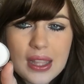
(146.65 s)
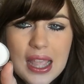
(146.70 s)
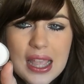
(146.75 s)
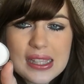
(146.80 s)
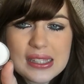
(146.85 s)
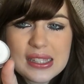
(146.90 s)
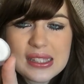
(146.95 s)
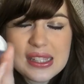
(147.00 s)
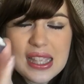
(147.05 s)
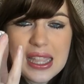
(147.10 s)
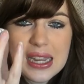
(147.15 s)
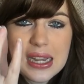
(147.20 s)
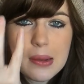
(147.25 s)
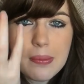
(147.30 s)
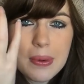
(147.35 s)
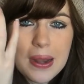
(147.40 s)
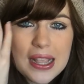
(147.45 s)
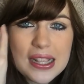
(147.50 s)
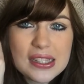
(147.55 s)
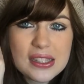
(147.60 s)
As I say, and I
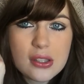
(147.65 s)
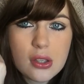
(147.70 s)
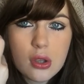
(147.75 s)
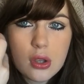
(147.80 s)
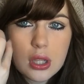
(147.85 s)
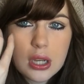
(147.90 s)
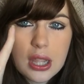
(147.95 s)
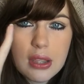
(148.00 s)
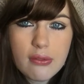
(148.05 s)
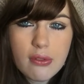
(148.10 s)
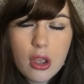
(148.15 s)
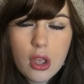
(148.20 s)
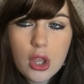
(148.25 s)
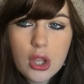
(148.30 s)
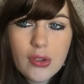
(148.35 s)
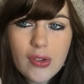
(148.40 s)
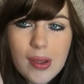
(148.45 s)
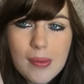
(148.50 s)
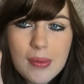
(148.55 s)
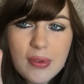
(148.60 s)
placed it all
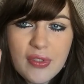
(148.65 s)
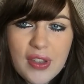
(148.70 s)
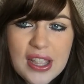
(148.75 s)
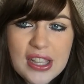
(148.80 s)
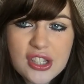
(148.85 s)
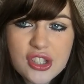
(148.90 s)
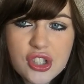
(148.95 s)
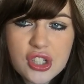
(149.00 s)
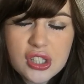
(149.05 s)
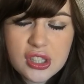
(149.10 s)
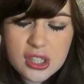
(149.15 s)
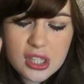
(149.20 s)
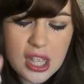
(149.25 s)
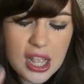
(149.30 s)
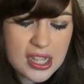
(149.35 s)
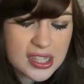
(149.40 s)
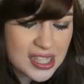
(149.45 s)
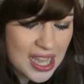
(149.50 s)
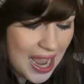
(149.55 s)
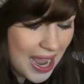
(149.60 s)
around my face, just
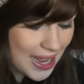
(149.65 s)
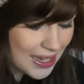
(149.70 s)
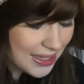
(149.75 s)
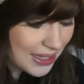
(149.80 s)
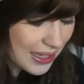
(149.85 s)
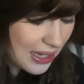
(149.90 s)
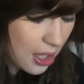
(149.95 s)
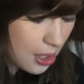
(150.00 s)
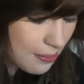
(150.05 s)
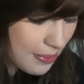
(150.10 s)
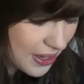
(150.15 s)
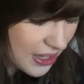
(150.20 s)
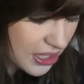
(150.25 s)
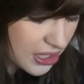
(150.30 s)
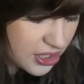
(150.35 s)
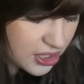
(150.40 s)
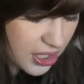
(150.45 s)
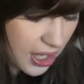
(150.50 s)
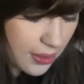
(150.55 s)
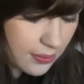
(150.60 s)
a tiny little bit.
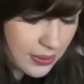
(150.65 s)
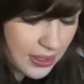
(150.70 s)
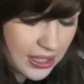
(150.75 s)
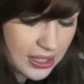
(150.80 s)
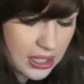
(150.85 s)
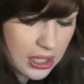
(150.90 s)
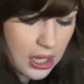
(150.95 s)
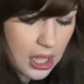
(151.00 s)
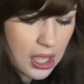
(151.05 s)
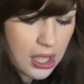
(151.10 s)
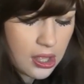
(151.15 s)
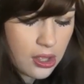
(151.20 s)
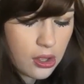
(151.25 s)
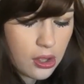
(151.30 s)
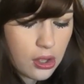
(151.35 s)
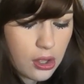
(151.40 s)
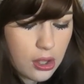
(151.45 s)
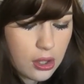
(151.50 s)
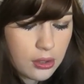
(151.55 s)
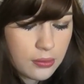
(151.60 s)
You don't need a lot at
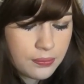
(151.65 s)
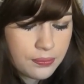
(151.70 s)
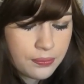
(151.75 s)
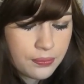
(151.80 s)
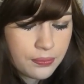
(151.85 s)
all.